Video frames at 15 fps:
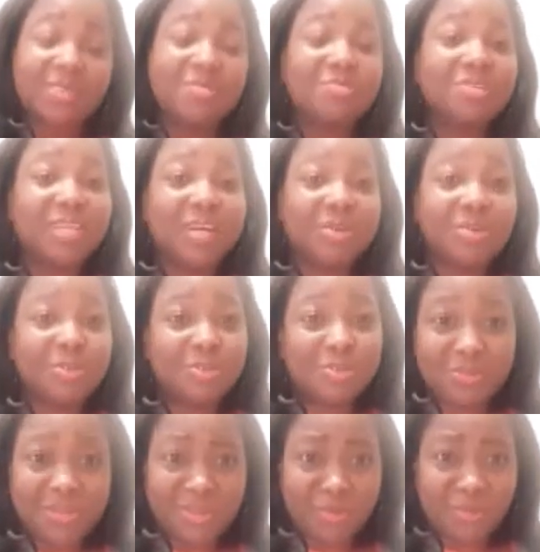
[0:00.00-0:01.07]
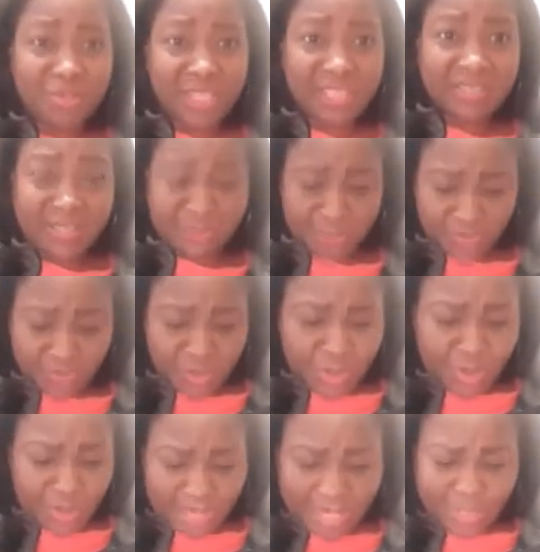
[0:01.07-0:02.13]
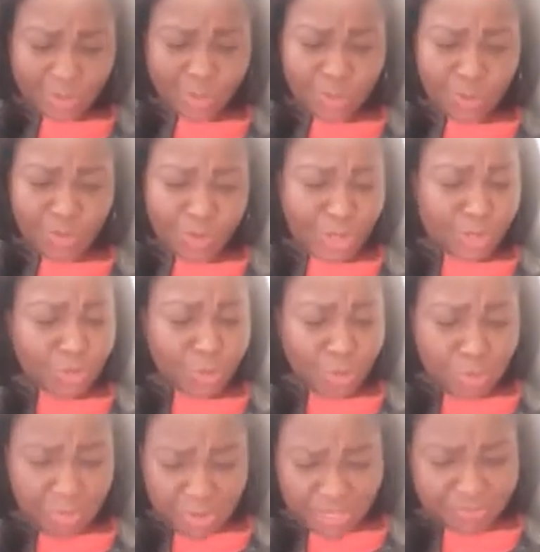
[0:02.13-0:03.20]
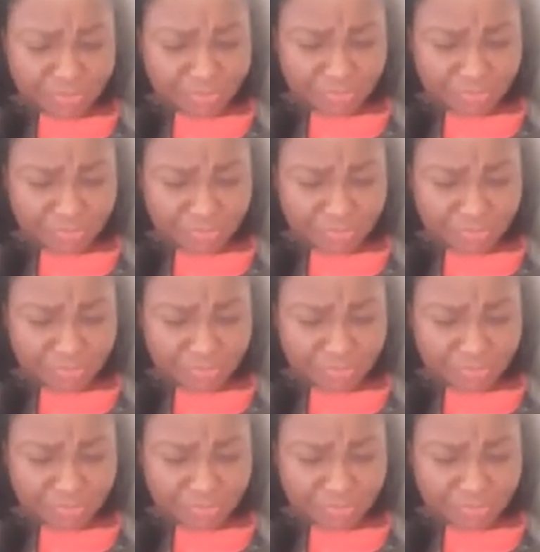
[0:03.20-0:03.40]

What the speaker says: without God doing those things. Okay, so we're going to pray.